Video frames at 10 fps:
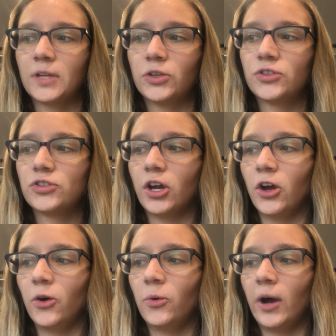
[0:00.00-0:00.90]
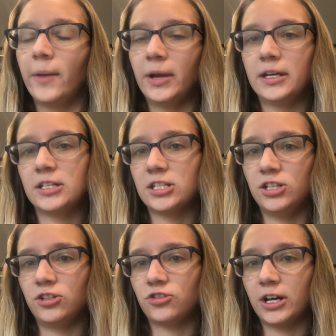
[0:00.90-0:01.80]
So I might
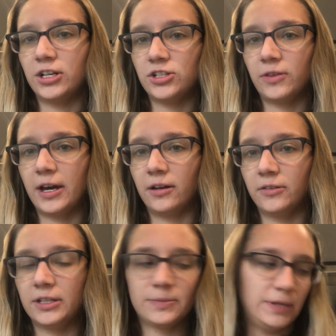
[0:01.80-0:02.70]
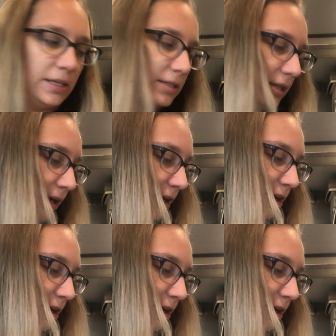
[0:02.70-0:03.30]
continue to try to do that on this piece,